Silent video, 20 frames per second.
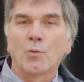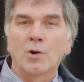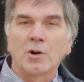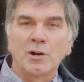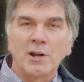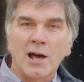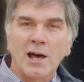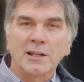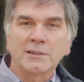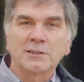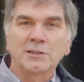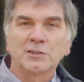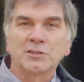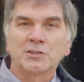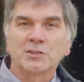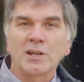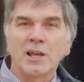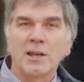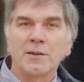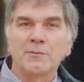we're not the
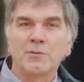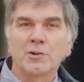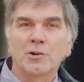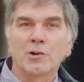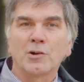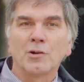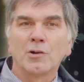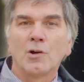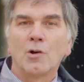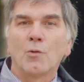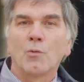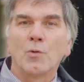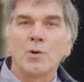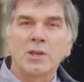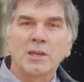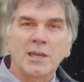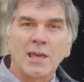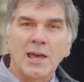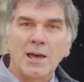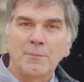Savior, we
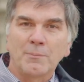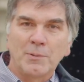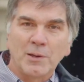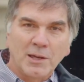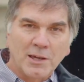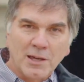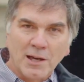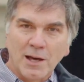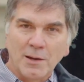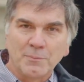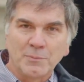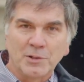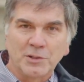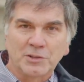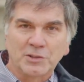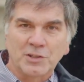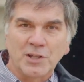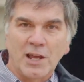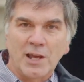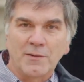can't become the
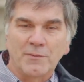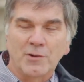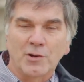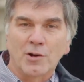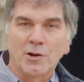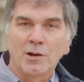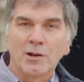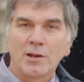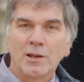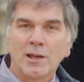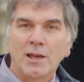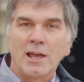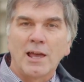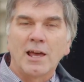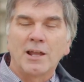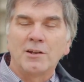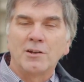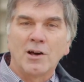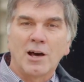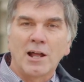Savior,
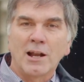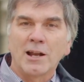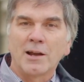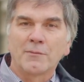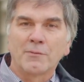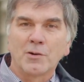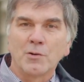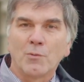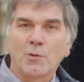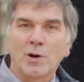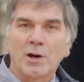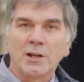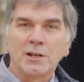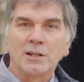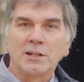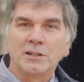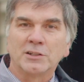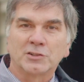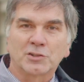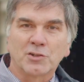and not everyone
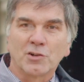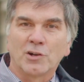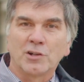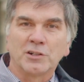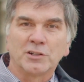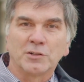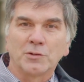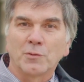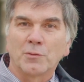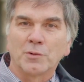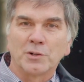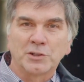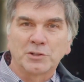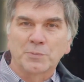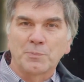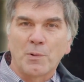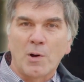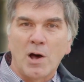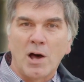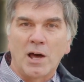is going to
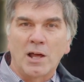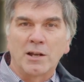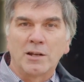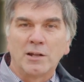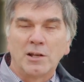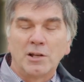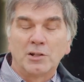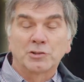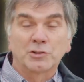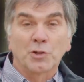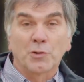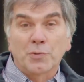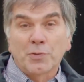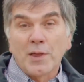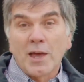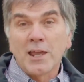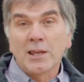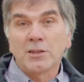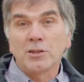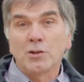respond. So
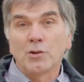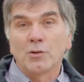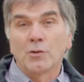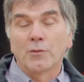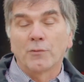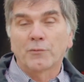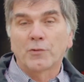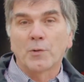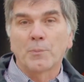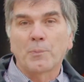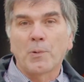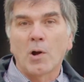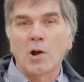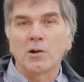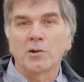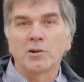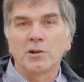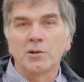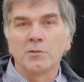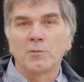thank you for
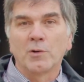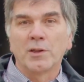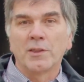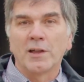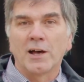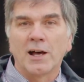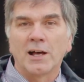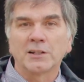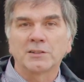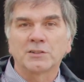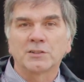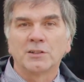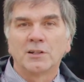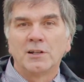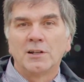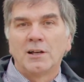partnering with us,